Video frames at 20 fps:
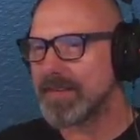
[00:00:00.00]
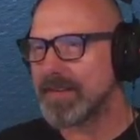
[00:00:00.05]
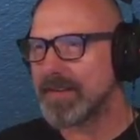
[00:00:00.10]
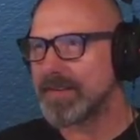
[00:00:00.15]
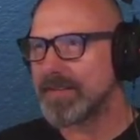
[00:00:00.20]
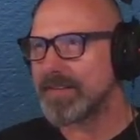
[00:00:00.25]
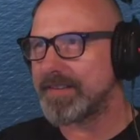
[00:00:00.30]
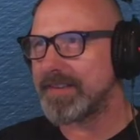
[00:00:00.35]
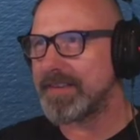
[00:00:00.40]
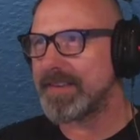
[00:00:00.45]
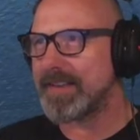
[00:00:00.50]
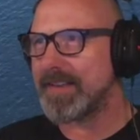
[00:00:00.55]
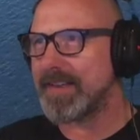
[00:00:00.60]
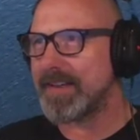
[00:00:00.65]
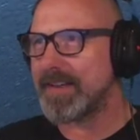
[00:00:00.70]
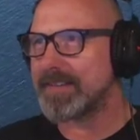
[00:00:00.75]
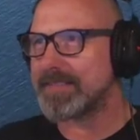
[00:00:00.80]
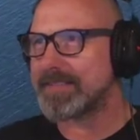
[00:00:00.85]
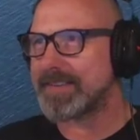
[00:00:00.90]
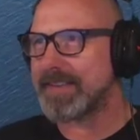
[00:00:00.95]
The
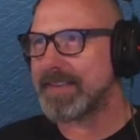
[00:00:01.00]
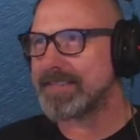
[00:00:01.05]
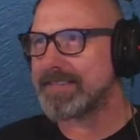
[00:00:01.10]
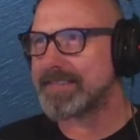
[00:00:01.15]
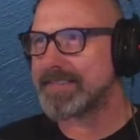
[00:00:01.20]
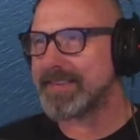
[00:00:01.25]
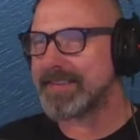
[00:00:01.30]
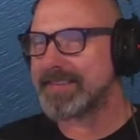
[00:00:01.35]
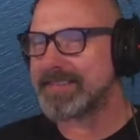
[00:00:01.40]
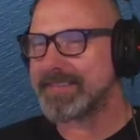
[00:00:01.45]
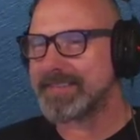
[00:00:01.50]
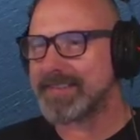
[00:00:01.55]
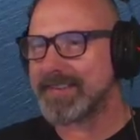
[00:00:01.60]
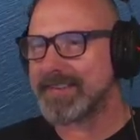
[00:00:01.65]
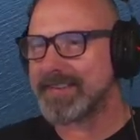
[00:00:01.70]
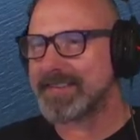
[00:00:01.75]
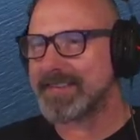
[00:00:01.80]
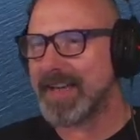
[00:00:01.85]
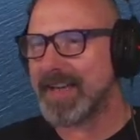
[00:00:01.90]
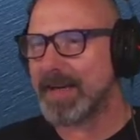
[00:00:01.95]

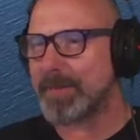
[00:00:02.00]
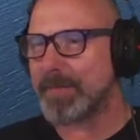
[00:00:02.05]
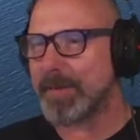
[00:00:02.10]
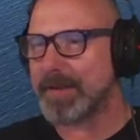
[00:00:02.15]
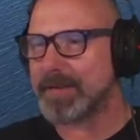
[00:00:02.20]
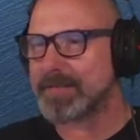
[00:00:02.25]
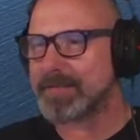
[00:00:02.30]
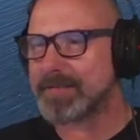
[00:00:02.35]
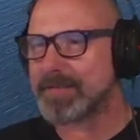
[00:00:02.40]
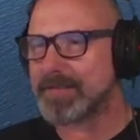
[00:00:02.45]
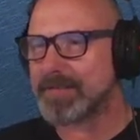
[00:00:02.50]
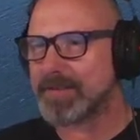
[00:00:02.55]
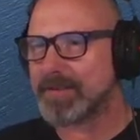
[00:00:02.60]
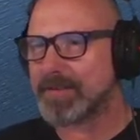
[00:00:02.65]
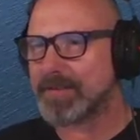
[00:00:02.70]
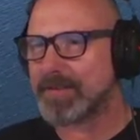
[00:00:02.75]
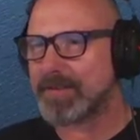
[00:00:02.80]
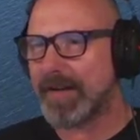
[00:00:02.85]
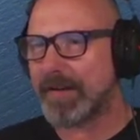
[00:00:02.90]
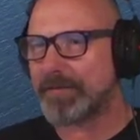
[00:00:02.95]
1066 gigabyte
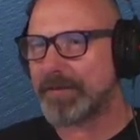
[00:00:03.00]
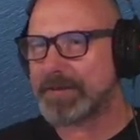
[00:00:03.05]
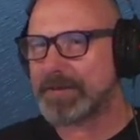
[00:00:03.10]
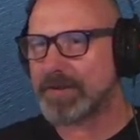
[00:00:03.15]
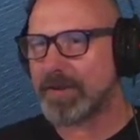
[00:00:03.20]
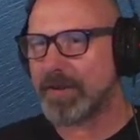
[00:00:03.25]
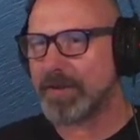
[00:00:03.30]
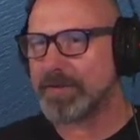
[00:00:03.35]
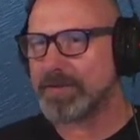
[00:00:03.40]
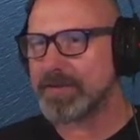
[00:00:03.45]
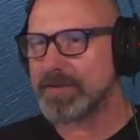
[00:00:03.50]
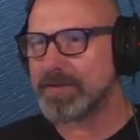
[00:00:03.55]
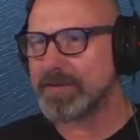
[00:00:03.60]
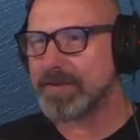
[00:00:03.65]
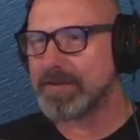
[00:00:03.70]
graphics card.